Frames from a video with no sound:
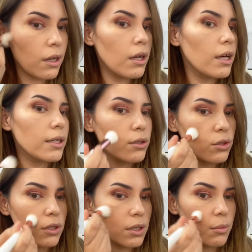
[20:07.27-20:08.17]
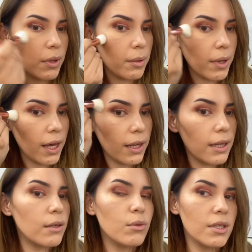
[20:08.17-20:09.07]
I usually apply my
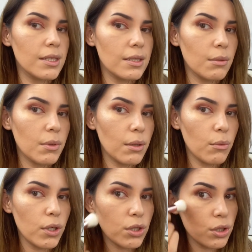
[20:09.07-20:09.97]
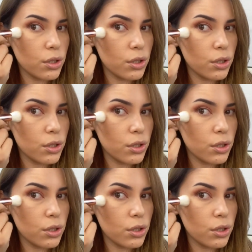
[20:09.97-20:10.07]
highlight with a stippling brush